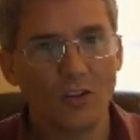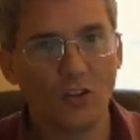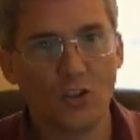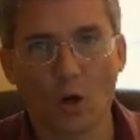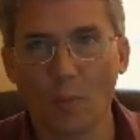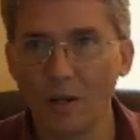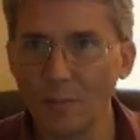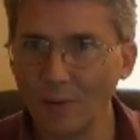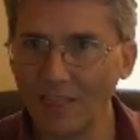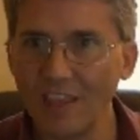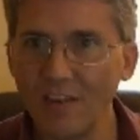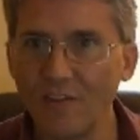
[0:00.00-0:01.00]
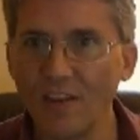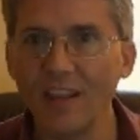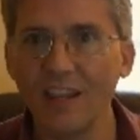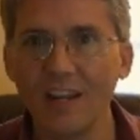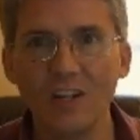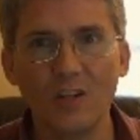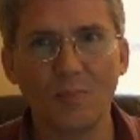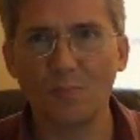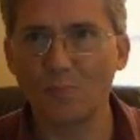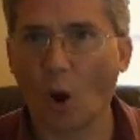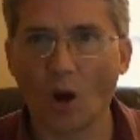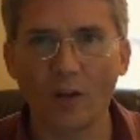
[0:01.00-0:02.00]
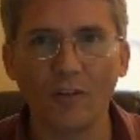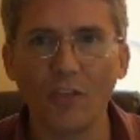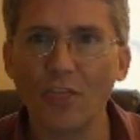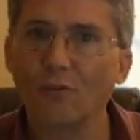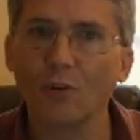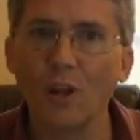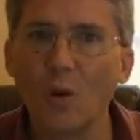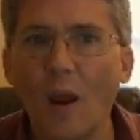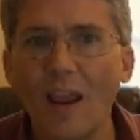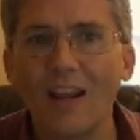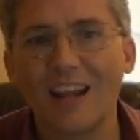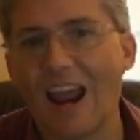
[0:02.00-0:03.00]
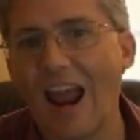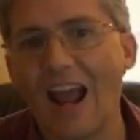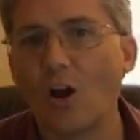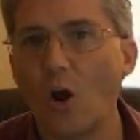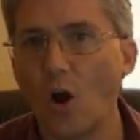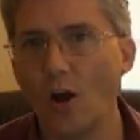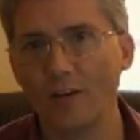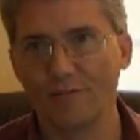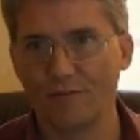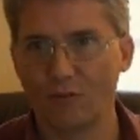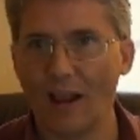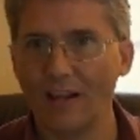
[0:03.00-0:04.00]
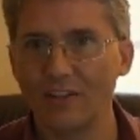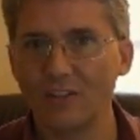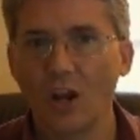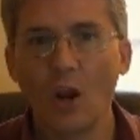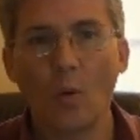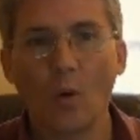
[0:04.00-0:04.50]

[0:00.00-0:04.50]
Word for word: Germany believing he's part of a three-way attack on France,